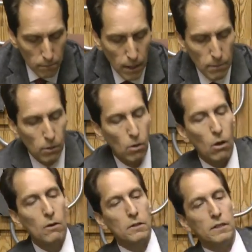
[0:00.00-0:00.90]
Maybe a little
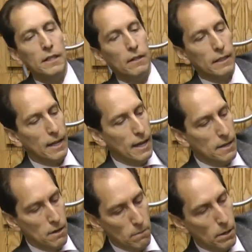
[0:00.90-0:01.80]
hard to see on the
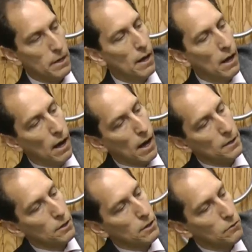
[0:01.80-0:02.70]
can here, but I
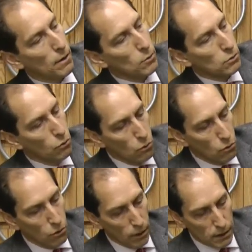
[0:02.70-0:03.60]
took a Dremel
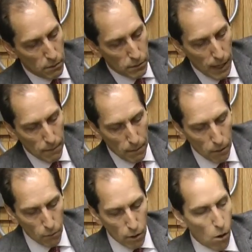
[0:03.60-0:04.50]
tool and some
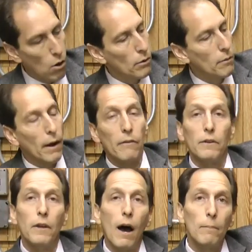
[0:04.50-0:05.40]
sandpaper and I went all the way around
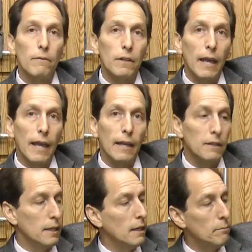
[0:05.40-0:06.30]
the top of the
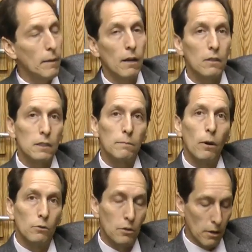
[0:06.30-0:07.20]
can to get metal
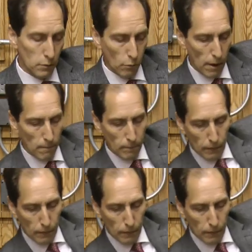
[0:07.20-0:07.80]
exposed there as well.